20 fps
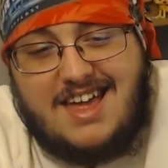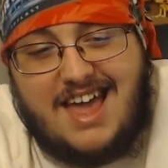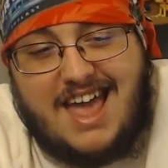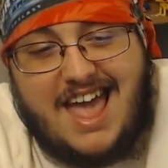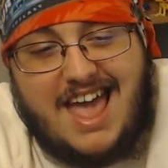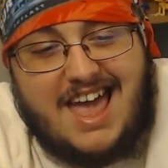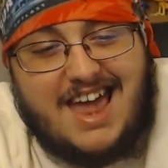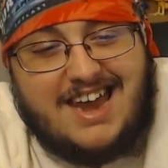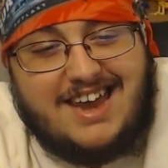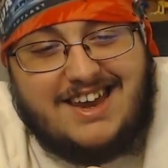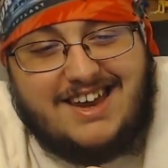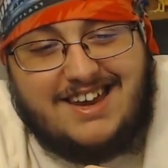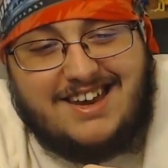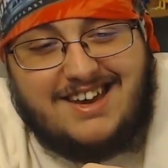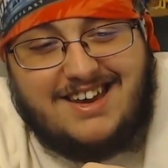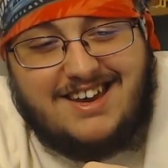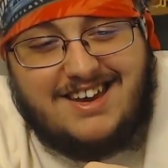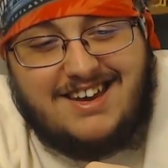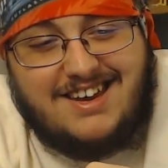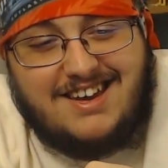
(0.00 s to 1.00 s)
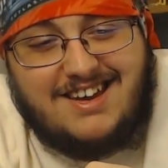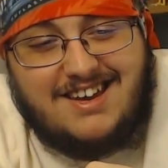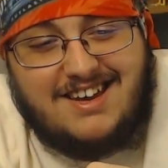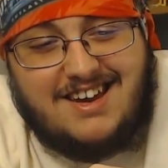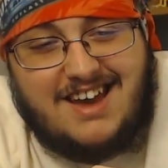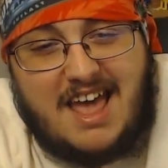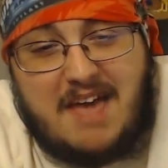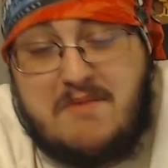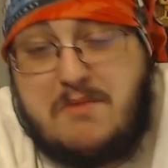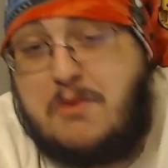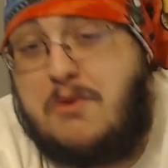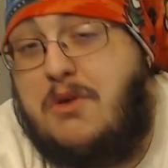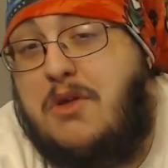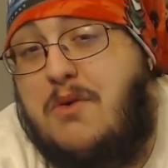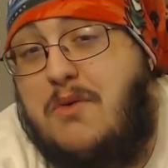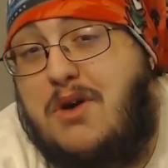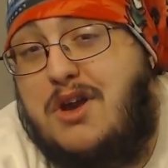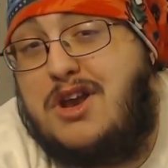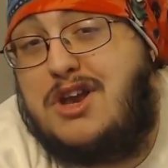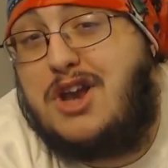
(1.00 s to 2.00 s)
and haven't really
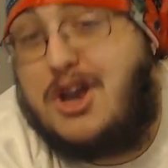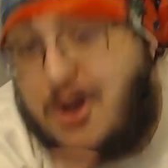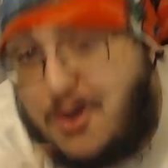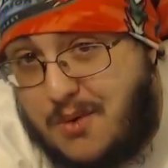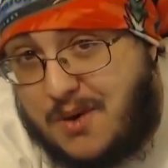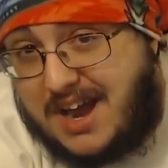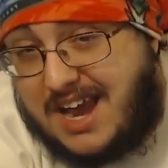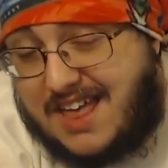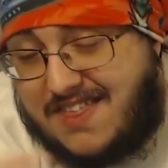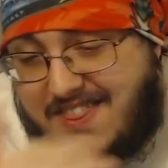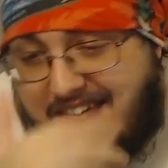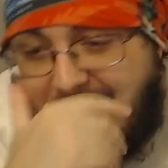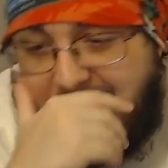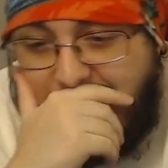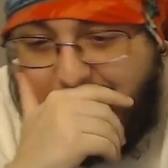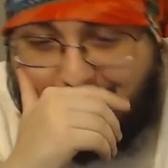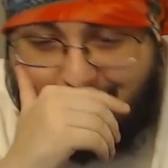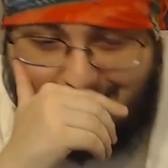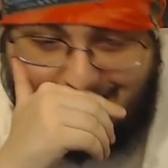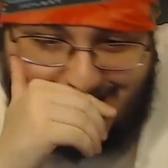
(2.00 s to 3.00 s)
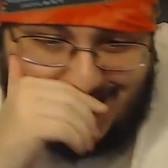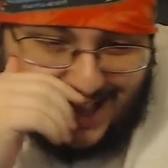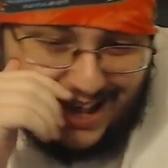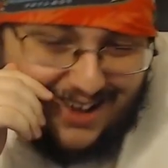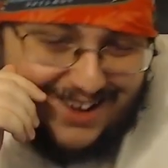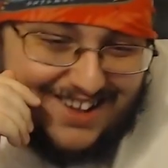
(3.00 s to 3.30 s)
wanted to do anything else.